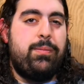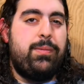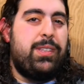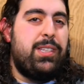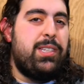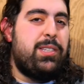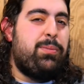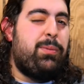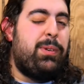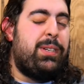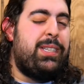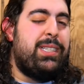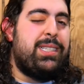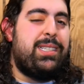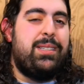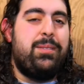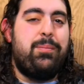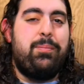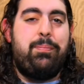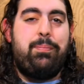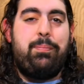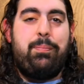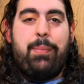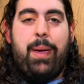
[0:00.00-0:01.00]
this one
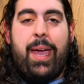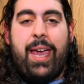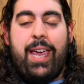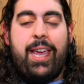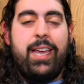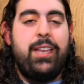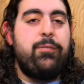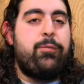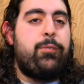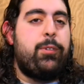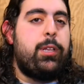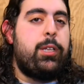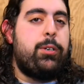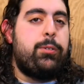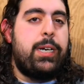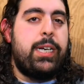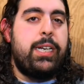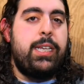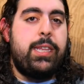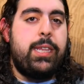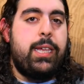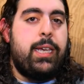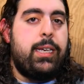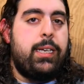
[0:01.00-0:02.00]
isn't painful or
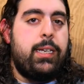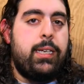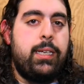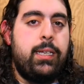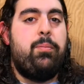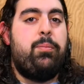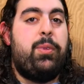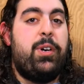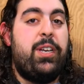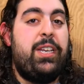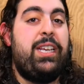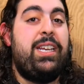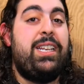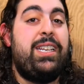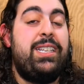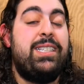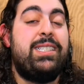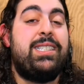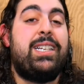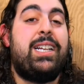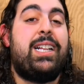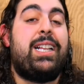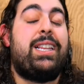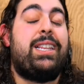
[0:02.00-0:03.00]
anything, but it
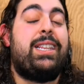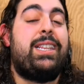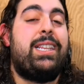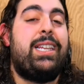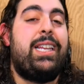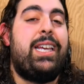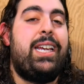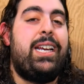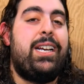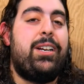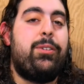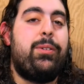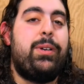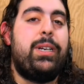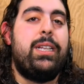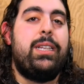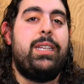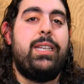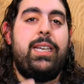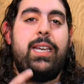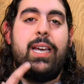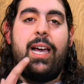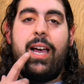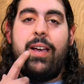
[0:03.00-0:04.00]
is
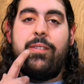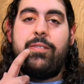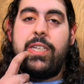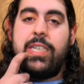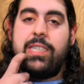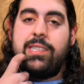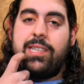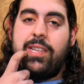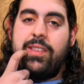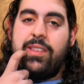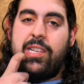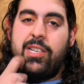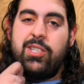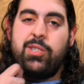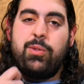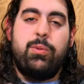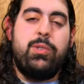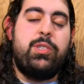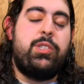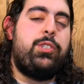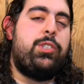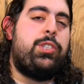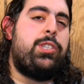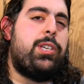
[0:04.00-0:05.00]
glaringly obvious that this
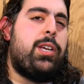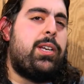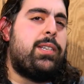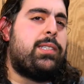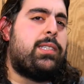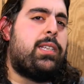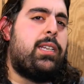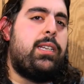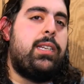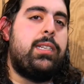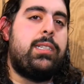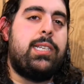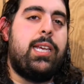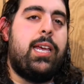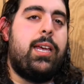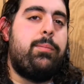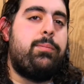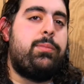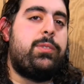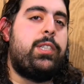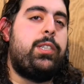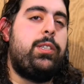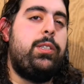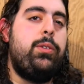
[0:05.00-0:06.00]
was just an
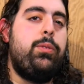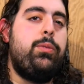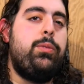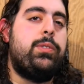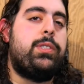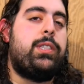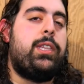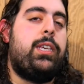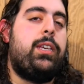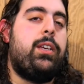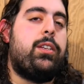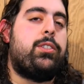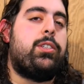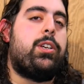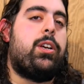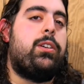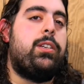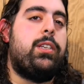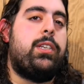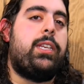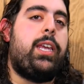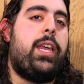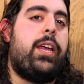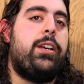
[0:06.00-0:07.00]
attempt to use the
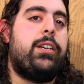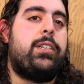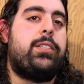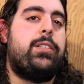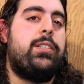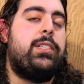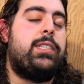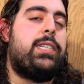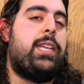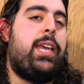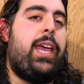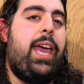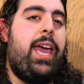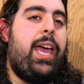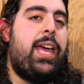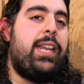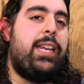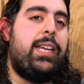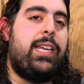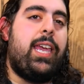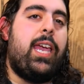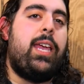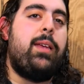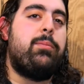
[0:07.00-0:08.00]
Uncharted characters to add
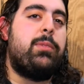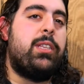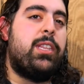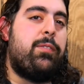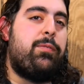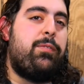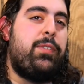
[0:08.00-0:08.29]
a game to the